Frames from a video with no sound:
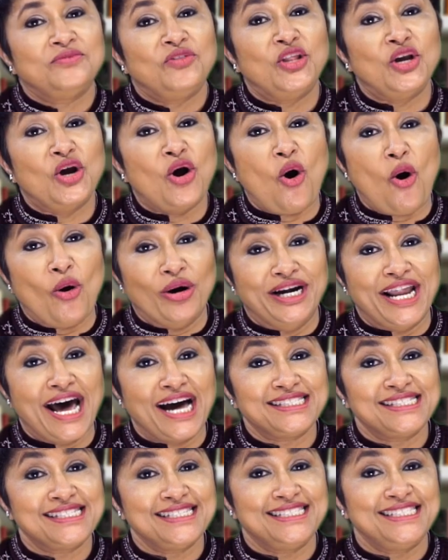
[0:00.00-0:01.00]
The
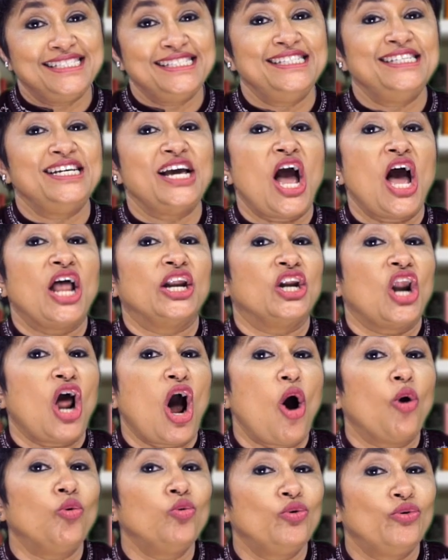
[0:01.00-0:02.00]
audacity and
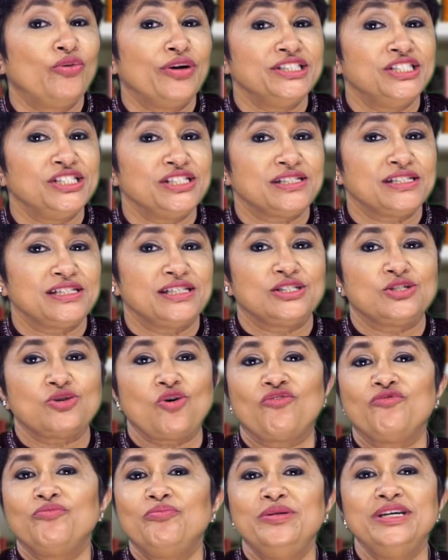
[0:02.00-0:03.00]
outrageousness
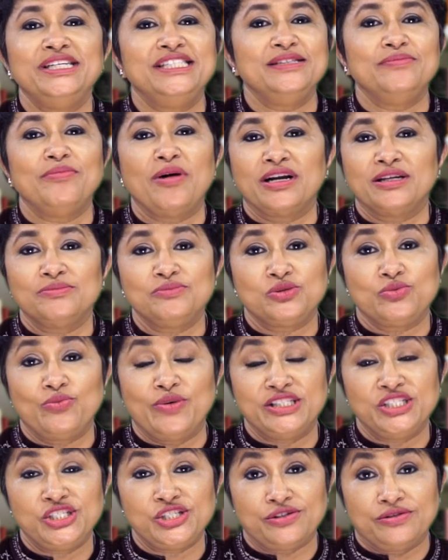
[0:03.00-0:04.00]
of P.T. Barnum's
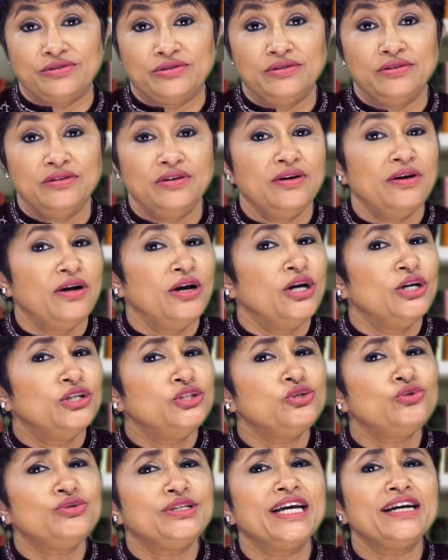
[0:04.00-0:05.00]
venture
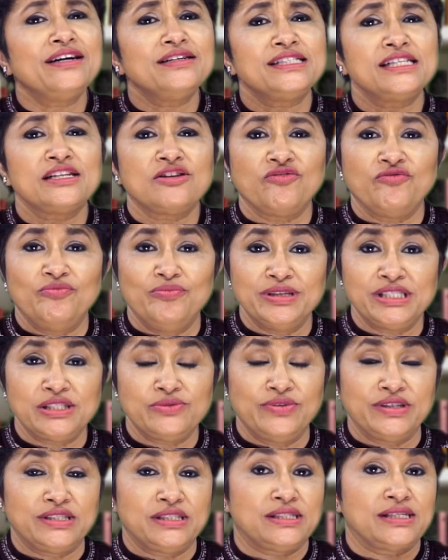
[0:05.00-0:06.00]
to take a set of
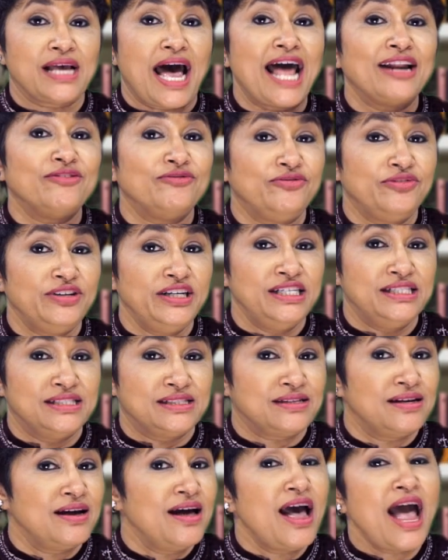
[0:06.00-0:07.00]
misfits and
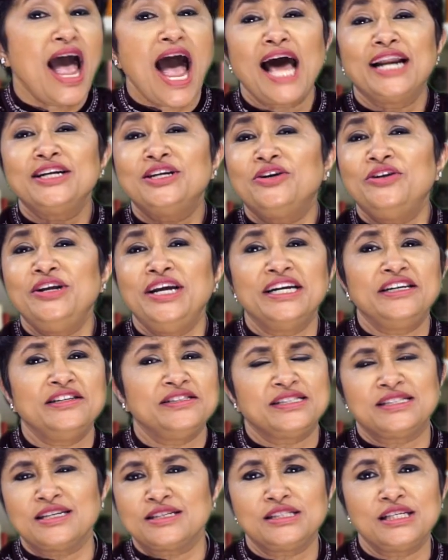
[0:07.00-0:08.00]
freaks and create a
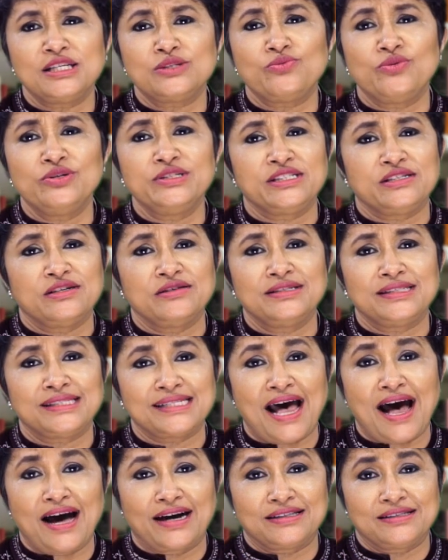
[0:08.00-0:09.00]
successful circus
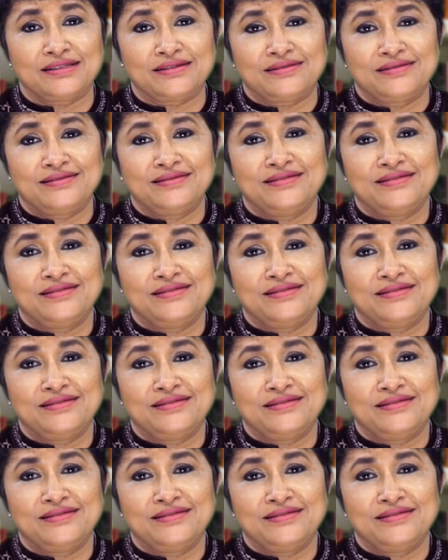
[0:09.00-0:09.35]
act.